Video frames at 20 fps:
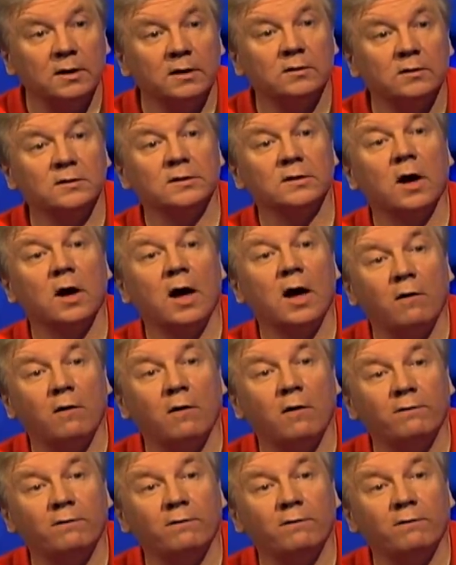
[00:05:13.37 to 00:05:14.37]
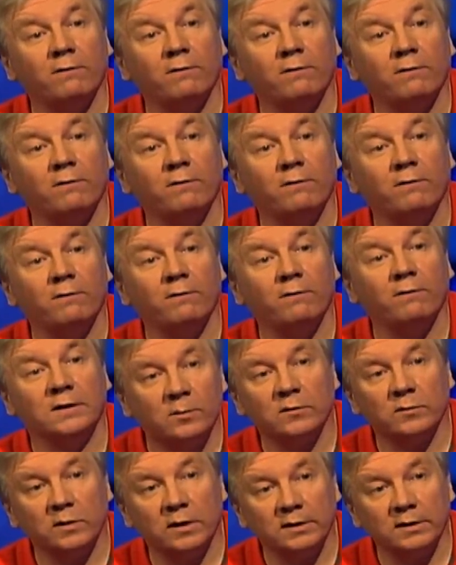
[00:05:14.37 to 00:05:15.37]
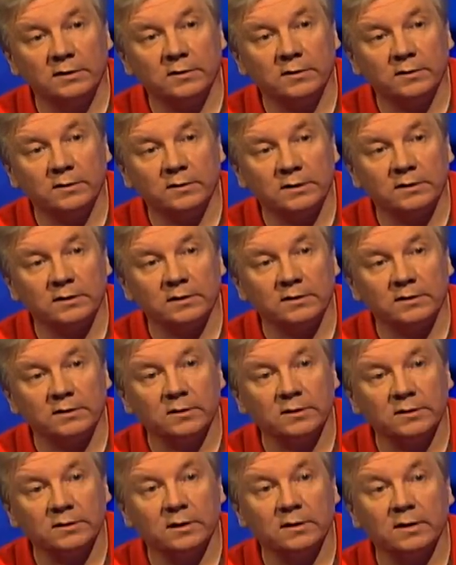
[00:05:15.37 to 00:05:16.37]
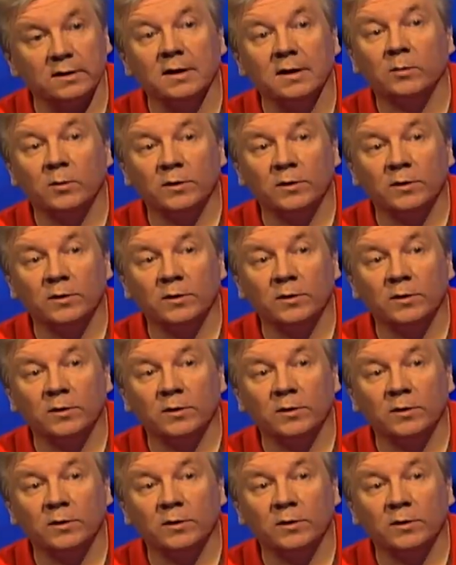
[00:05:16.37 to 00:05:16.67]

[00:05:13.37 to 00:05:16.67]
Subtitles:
doesn't of itself provide a right to assisted suicide,